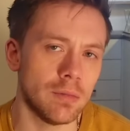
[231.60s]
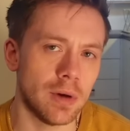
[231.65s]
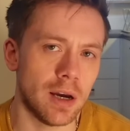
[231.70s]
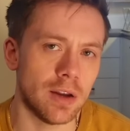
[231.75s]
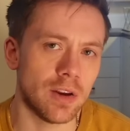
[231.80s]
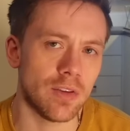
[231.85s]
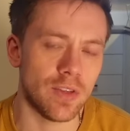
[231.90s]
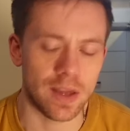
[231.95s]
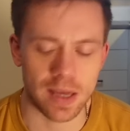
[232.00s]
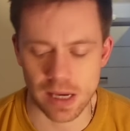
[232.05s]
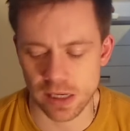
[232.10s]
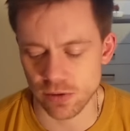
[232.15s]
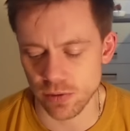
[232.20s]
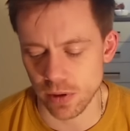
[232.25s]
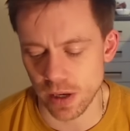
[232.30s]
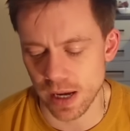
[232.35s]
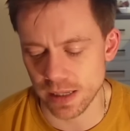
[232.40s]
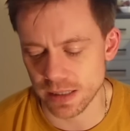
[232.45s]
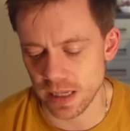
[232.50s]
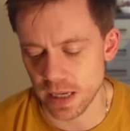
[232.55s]
I don't think Israel
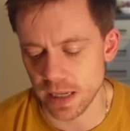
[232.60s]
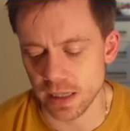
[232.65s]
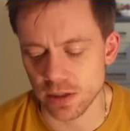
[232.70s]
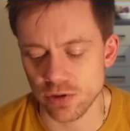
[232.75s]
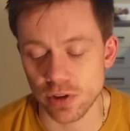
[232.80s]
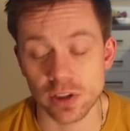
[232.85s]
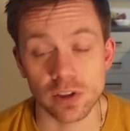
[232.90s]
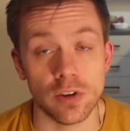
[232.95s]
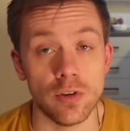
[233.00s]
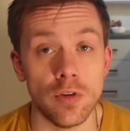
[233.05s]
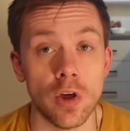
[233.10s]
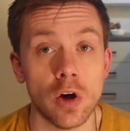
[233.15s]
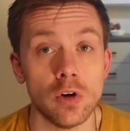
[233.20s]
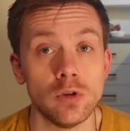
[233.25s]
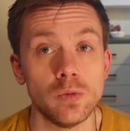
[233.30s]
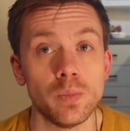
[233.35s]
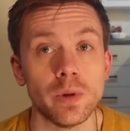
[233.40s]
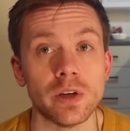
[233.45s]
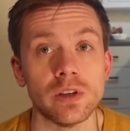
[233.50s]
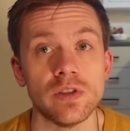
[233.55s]
has any interest in those
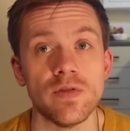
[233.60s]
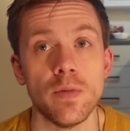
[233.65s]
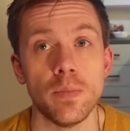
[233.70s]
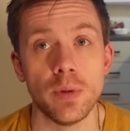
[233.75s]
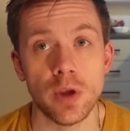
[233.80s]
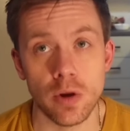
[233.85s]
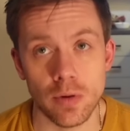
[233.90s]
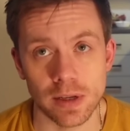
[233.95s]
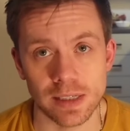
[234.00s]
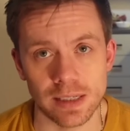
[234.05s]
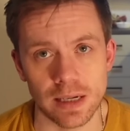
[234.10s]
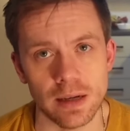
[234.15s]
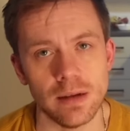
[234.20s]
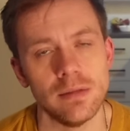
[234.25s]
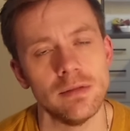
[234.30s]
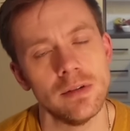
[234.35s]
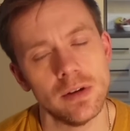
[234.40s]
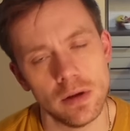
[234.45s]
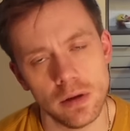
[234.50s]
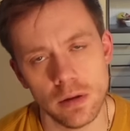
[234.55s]
because of impunity.
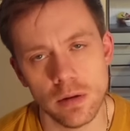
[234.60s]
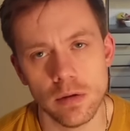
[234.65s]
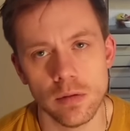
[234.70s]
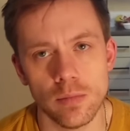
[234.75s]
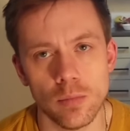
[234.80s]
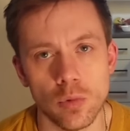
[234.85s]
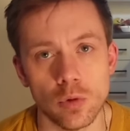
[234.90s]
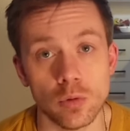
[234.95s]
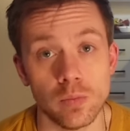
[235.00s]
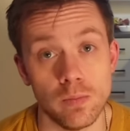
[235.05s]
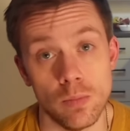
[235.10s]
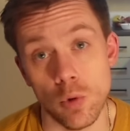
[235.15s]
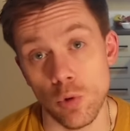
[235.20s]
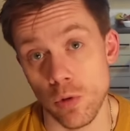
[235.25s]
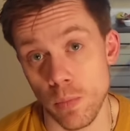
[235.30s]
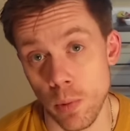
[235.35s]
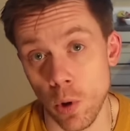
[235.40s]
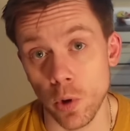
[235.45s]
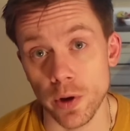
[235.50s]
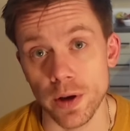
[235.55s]
More the
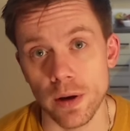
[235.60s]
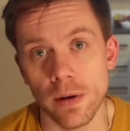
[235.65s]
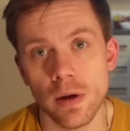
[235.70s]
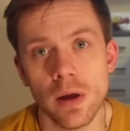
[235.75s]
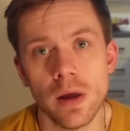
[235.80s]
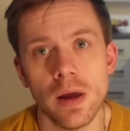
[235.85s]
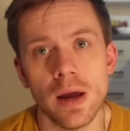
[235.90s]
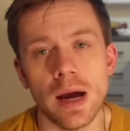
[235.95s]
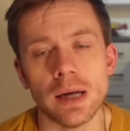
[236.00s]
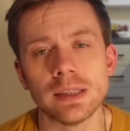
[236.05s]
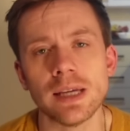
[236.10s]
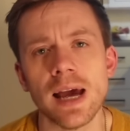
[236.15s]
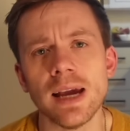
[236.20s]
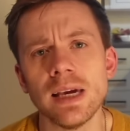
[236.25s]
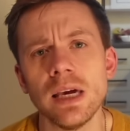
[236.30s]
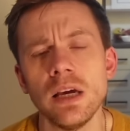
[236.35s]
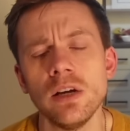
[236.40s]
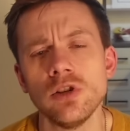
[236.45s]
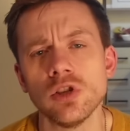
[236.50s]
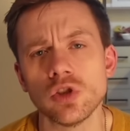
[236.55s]
point.
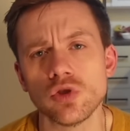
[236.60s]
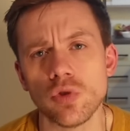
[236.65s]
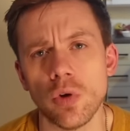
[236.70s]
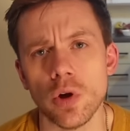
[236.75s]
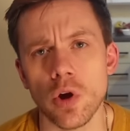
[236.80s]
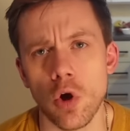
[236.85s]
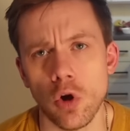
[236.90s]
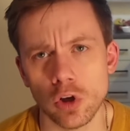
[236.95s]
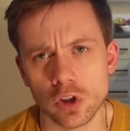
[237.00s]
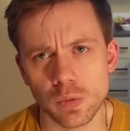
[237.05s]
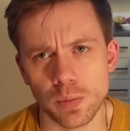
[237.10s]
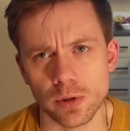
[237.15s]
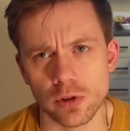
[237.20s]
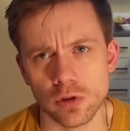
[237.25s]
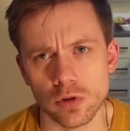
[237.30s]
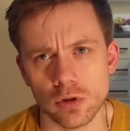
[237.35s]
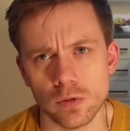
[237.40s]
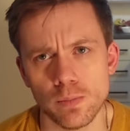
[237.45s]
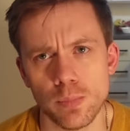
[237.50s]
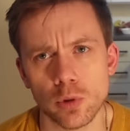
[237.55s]
Attacking and destroying
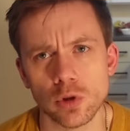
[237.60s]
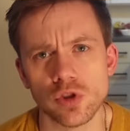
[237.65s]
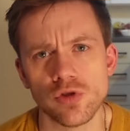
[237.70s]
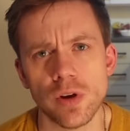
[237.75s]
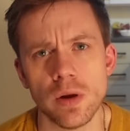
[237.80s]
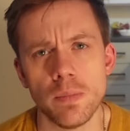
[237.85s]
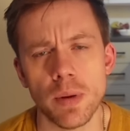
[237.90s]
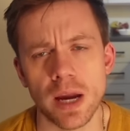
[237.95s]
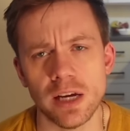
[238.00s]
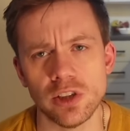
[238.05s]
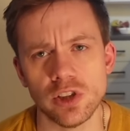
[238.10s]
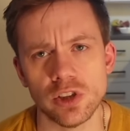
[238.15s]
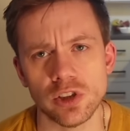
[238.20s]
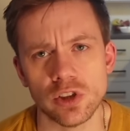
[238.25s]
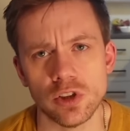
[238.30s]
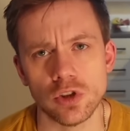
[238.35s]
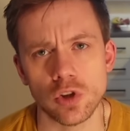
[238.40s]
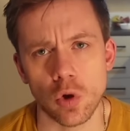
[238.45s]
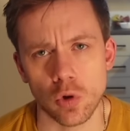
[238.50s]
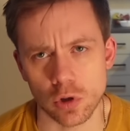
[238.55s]
hospitals, butchering patients
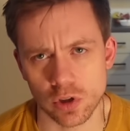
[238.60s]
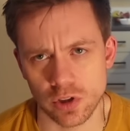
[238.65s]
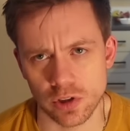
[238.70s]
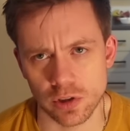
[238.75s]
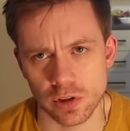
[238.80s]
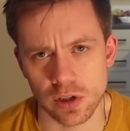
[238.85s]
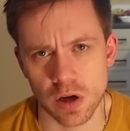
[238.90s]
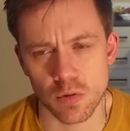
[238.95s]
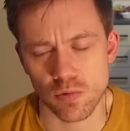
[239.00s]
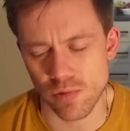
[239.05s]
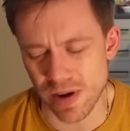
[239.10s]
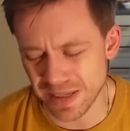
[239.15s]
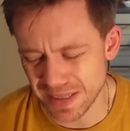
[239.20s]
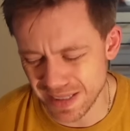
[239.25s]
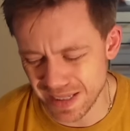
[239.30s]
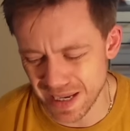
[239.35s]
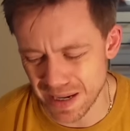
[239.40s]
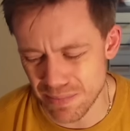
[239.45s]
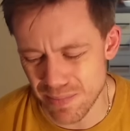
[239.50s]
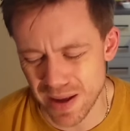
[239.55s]
and doctors,
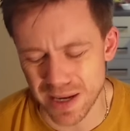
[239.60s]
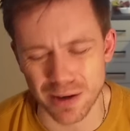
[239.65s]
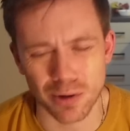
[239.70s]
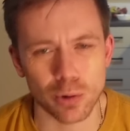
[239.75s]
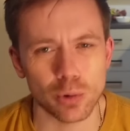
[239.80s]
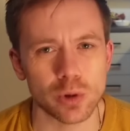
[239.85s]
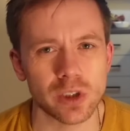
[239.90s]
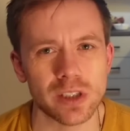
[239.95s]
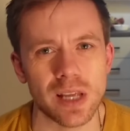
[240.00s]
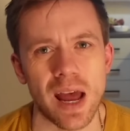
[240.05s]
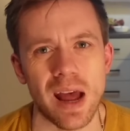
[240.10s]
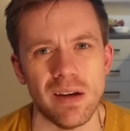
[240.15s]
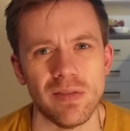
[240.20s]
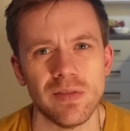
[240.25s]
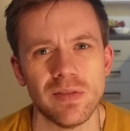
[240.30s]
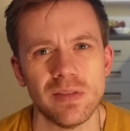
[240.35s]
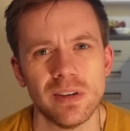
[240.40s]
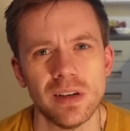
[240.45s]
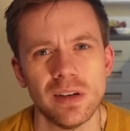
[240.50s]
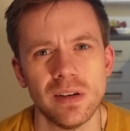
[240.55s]
arresting medical
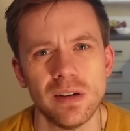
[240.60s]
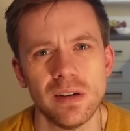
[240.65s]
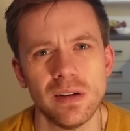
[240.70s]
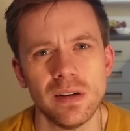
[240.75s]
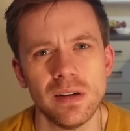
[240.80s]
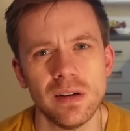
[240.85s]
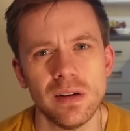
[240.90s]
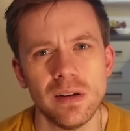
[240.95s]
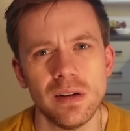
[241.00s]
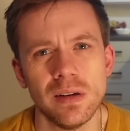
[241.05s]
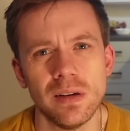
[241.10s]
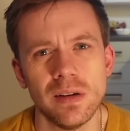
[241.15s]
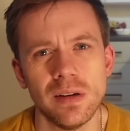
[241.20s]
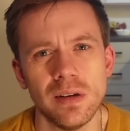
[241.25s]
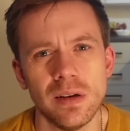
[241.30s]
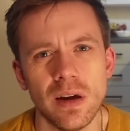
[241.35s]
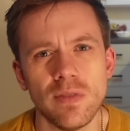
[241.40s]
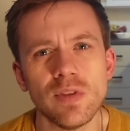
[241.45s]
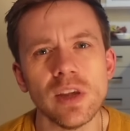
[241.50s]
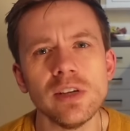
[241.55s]
staff.
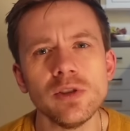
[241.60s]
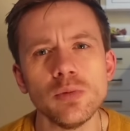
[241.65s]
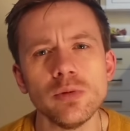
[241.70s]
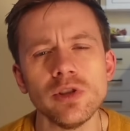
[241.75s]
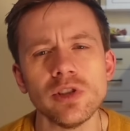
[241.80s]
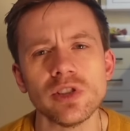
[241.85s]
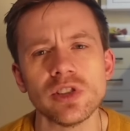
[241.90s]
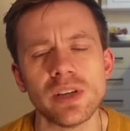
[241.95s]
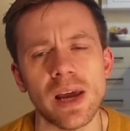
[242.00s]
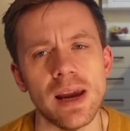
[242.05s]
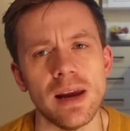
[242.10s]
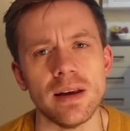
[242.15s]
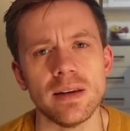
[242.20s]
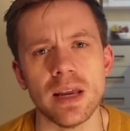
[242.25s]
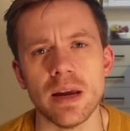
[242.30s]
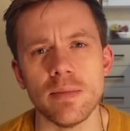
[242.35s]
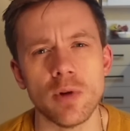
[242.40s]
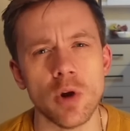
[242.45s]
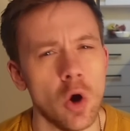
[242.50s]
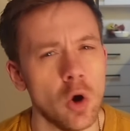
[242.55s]
If this was a state
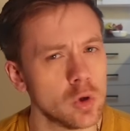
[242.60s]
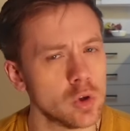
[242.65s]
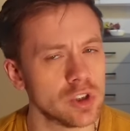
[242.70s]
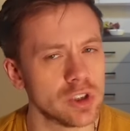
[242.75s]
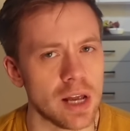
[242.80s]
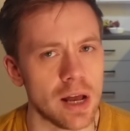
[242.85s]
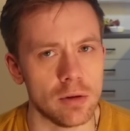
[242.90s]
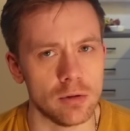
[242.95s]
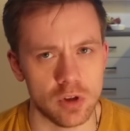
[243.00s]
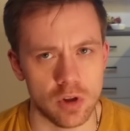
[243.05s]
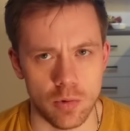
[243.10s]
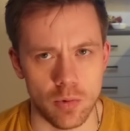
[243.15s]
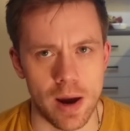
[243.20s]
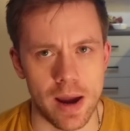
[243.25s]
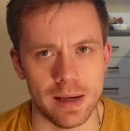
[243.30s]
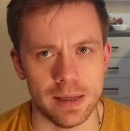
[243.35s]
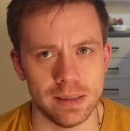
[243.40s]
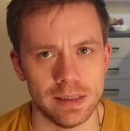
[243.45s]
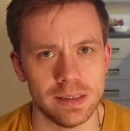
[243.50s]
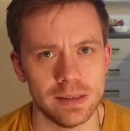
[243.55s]
deemed hostile to the
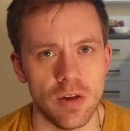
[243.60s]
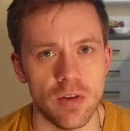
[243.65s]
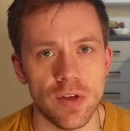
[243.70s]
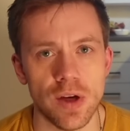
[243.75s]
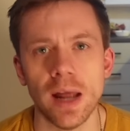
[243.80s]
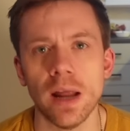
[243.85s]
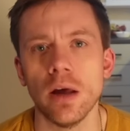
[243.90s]
West, that